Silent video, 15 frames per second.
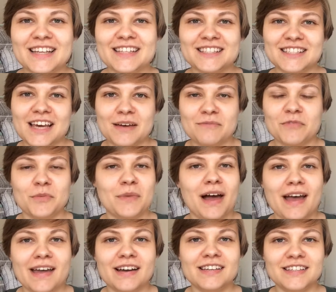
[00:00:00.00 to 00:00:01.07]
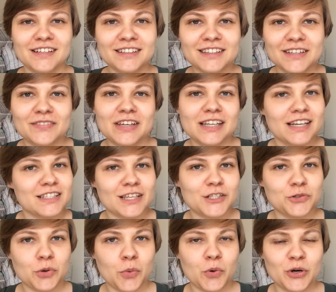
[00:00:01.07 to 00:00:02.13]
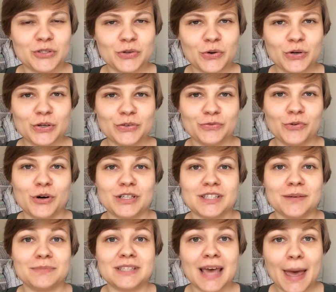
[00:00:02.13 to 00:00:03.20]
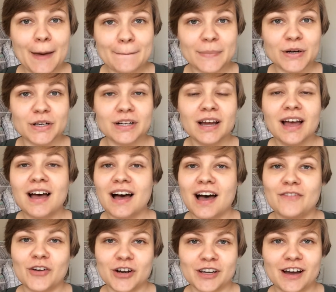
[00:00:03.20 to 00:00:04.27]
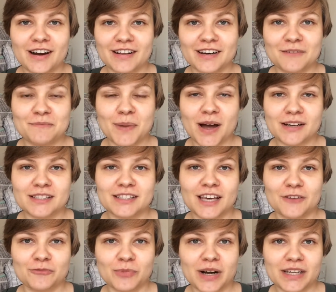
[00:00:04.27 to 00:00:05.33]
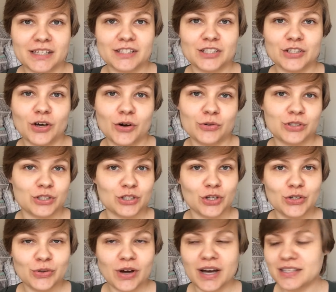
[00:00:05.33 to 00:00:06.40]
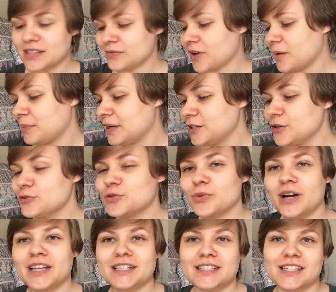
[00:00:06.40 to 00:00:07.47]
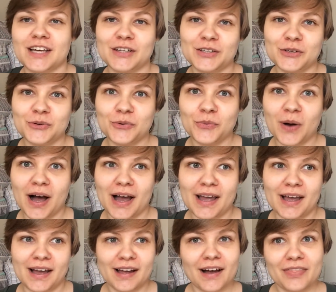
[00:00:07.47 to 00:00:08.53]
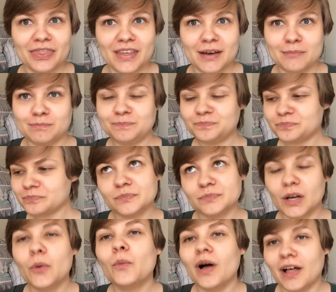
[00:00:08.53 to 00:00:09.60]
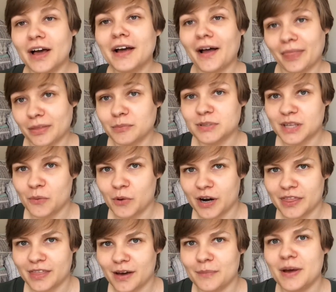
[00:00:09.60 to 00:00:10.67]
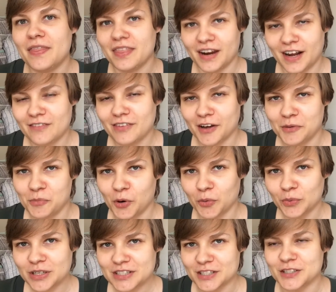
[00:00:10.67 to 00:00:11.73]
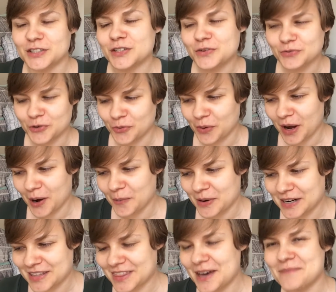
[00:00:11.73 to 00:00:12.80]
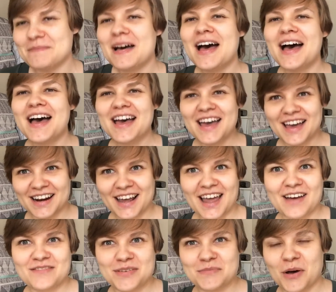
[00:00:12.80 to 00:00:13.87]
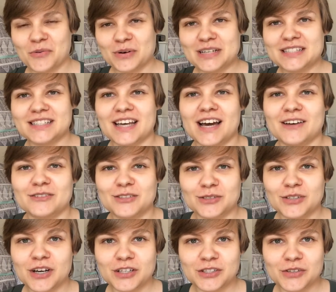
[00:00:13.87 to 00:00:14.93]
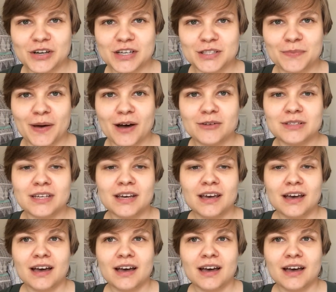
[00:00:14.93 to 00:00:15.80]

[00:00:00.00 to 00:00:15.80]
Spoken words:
It's time for my Young Living Essential Rewards order for September. I've already got it unboxed and ready to go to show you guys. I've got my notes ready to tell you why I got them. Well, I got them because I wanted them, and then I found more reasons for why I wanted them, and I have them all written down to talk to you guys about.